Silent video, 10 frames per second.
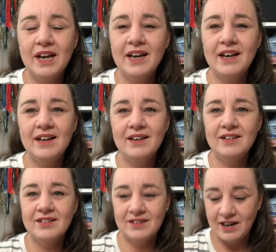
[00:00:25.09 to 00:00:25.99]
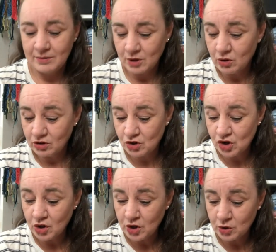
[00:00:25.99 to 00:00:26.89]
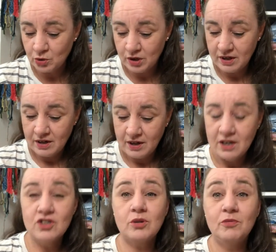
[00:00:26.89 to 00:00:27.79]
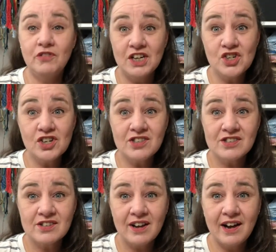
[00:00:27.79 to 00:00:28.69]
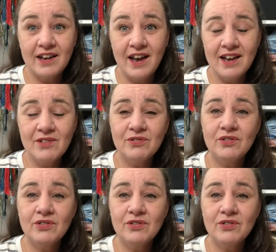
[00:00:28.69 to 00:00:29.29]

and I'm going to show you some finishes I have.